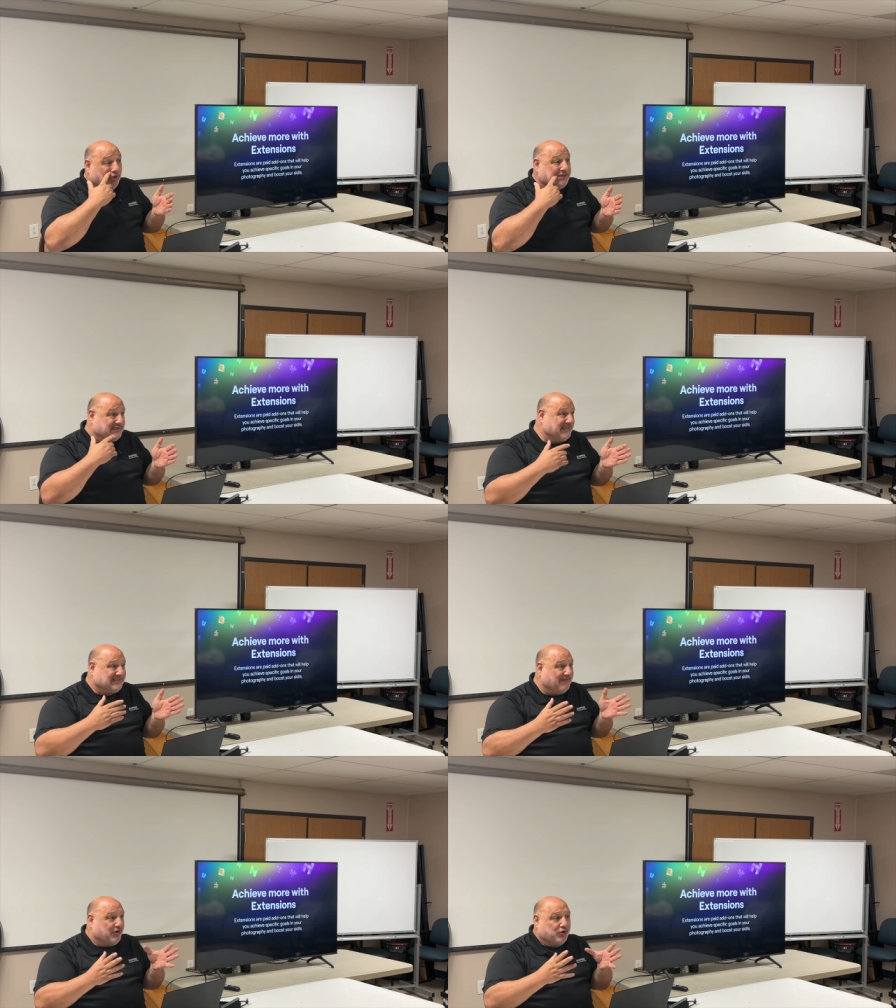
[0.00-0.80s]
like six,
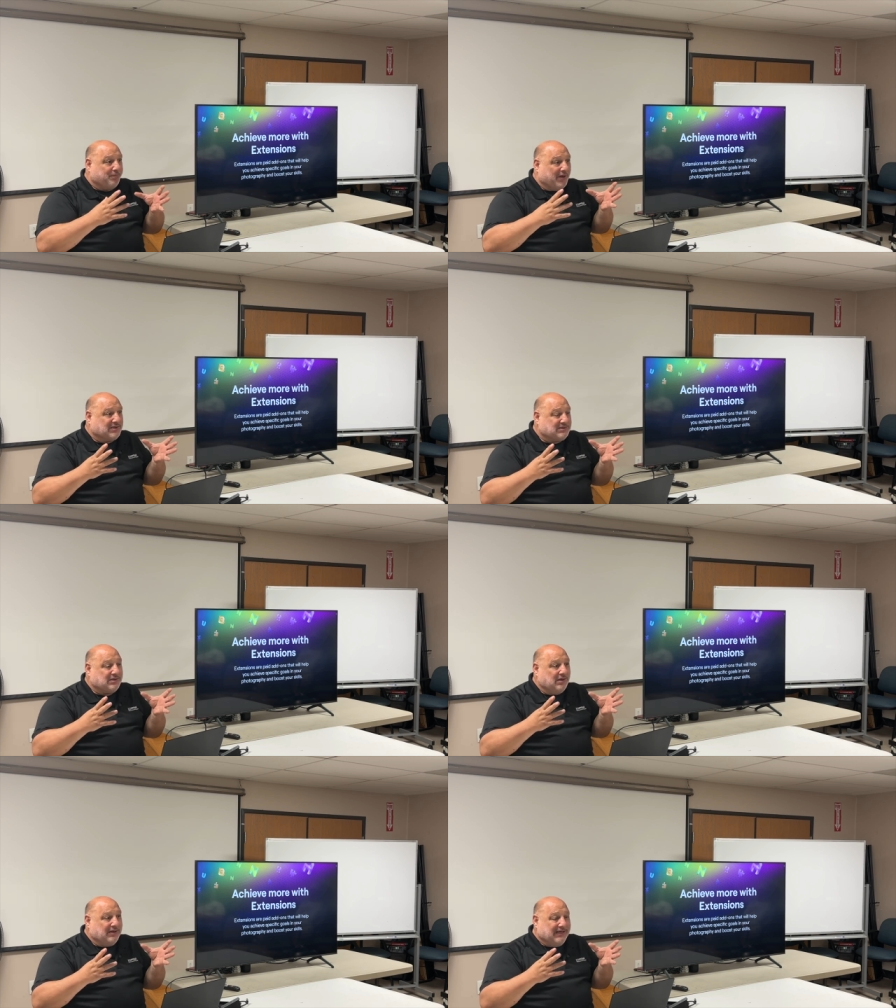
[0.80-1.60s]
700 bucks
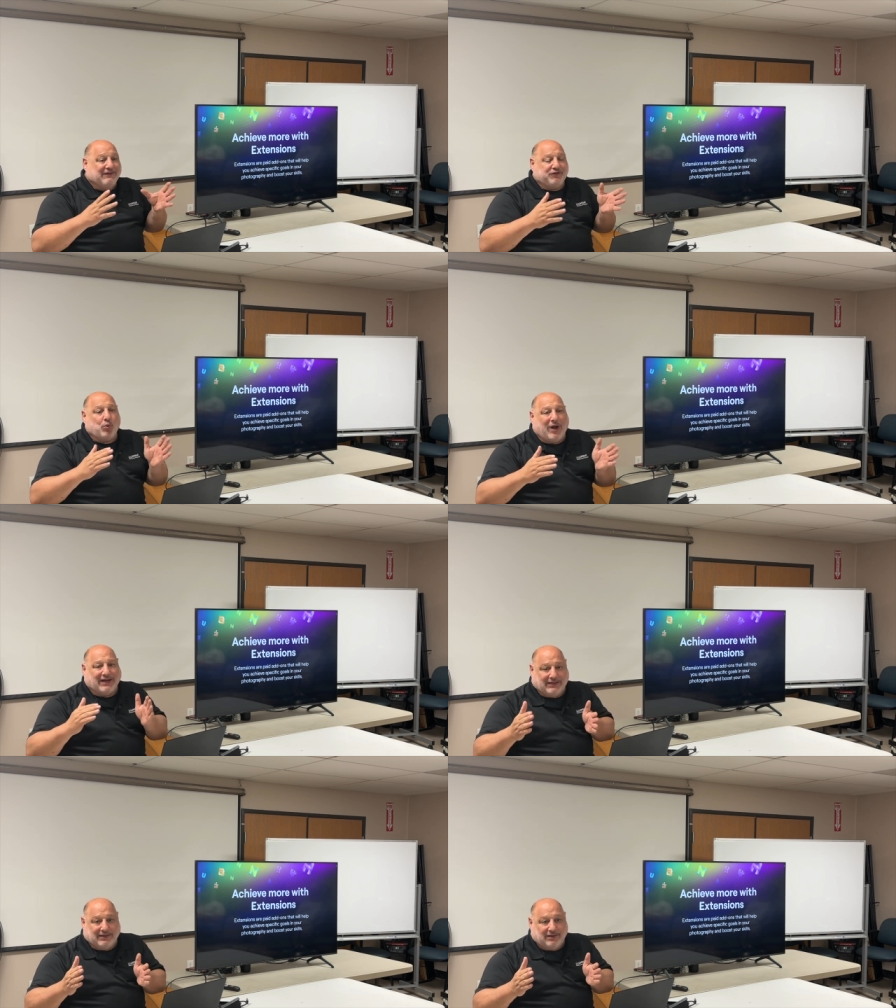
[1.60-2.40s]
if you
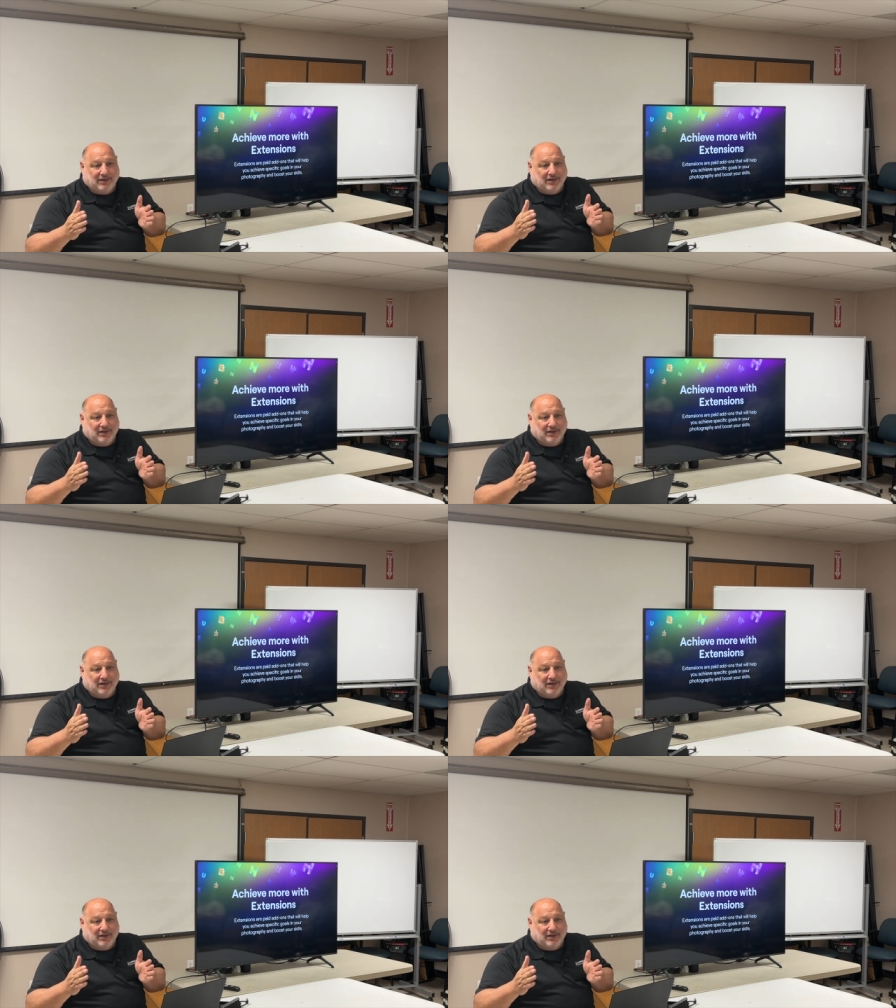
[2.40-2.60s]
wanted it.